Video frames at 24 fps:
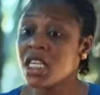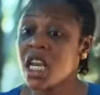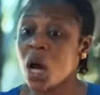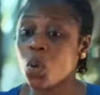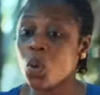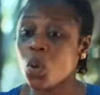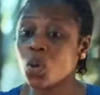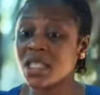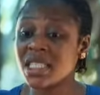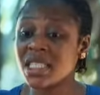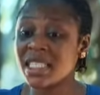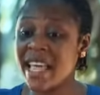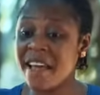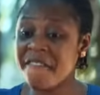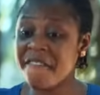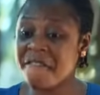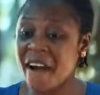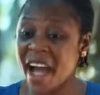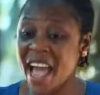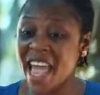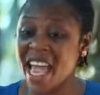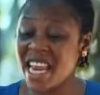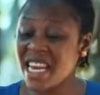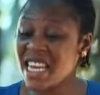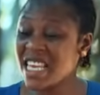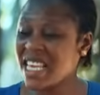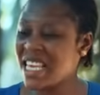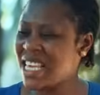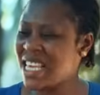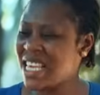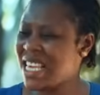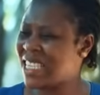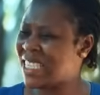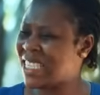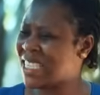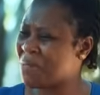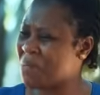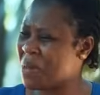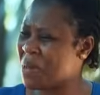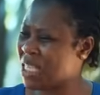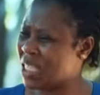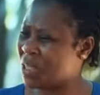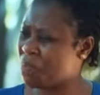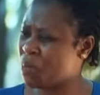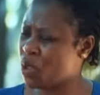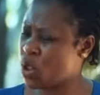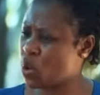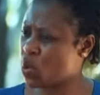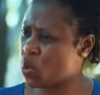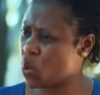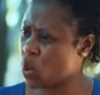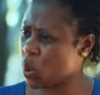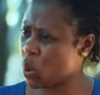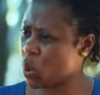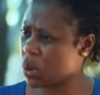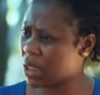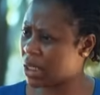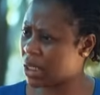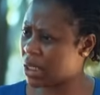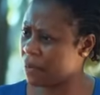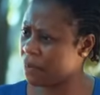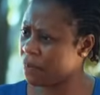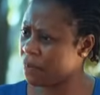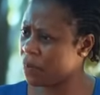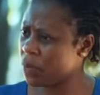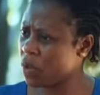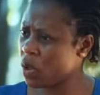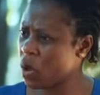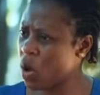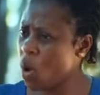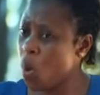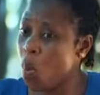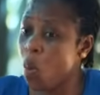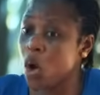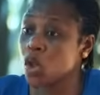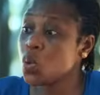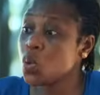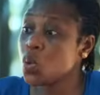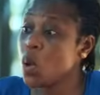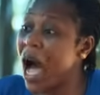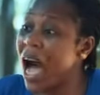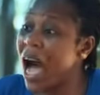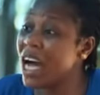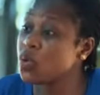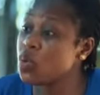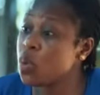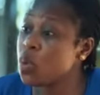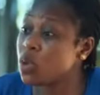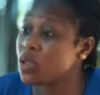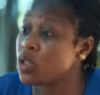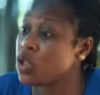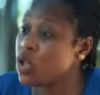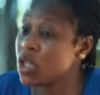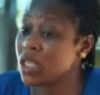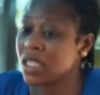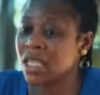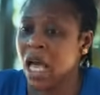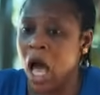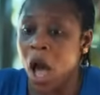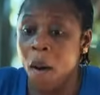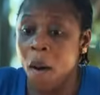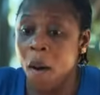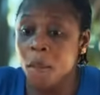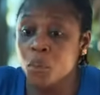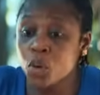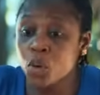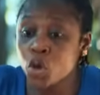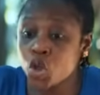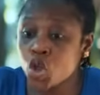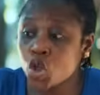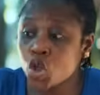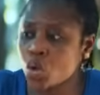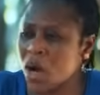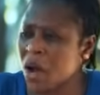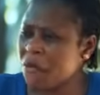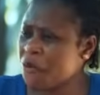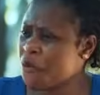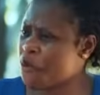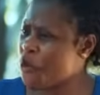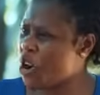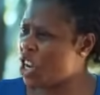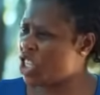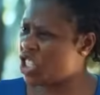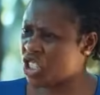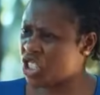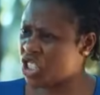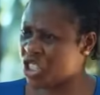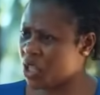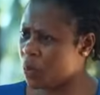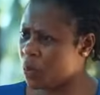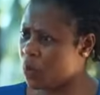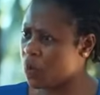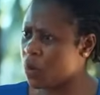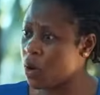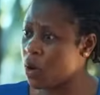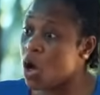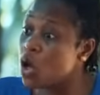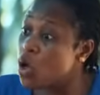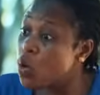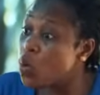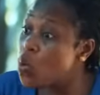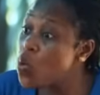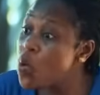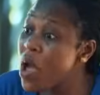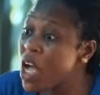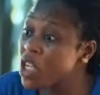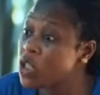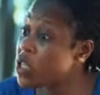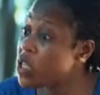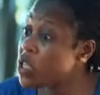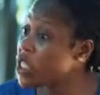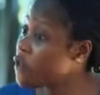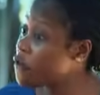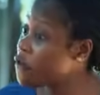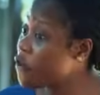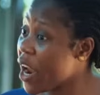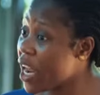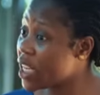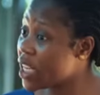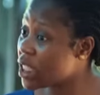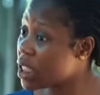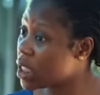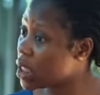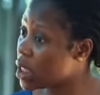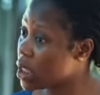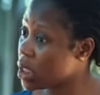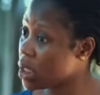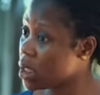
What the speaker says: there was never any intimacy between us. What we had was just mutual friendship. We are just friends.